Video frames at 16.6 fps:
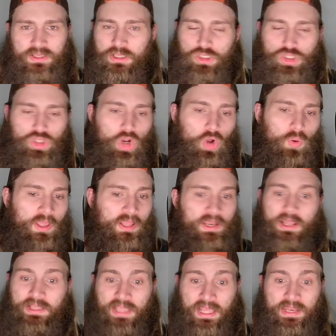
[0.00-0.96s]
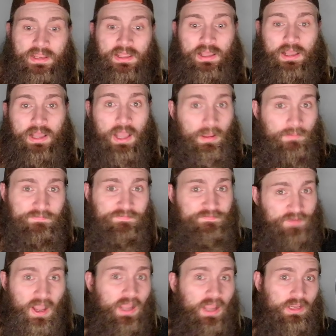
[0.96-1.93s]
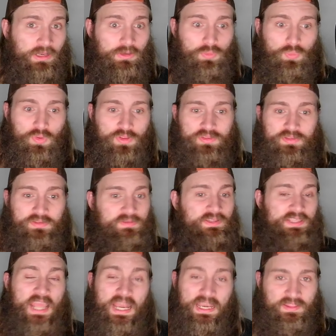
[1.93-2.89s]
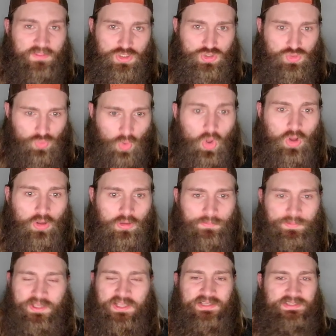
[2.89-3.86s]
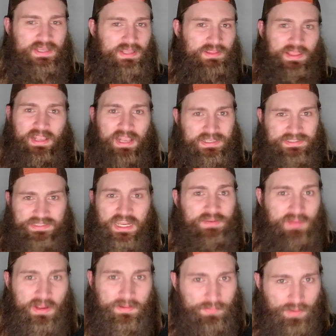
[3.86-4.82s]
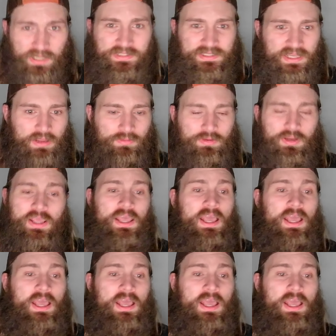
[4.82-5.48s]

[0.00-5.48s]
You know, and again, I'm fine with getting this wrong because, like I said in my breakdown,